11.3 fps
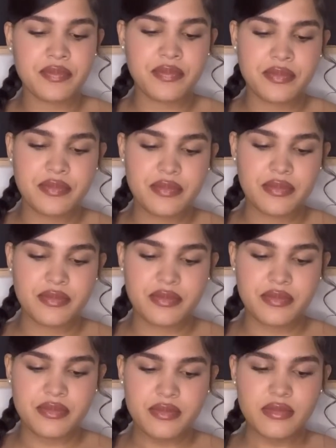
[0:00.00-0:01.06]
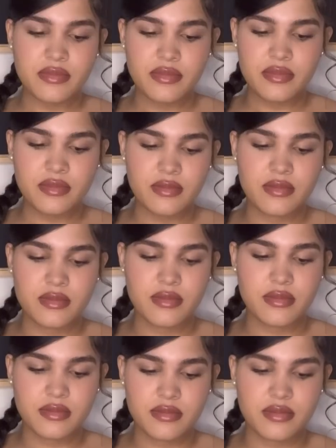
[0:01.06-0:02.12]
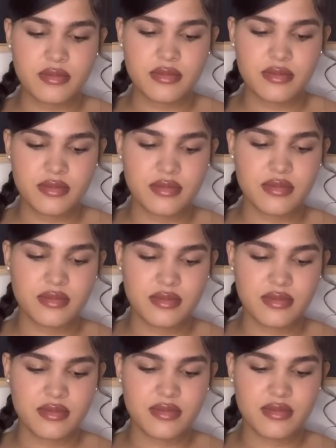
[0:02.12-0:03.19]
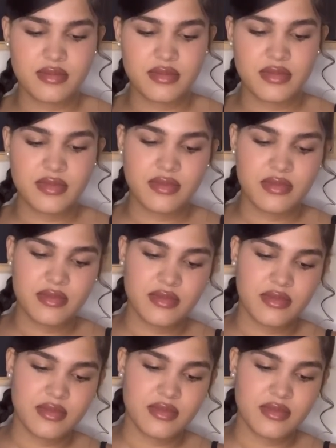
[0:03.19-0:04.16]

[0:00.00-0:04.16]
Nobody speaks.